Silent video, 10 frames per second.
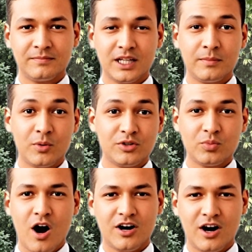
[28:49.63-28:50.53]
It pulls
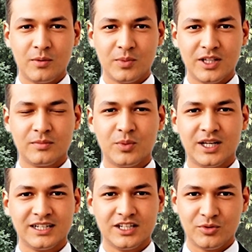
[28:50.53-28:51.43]
water out with it when
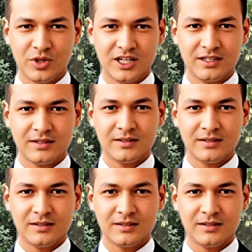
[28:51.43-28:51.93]
it's excreted.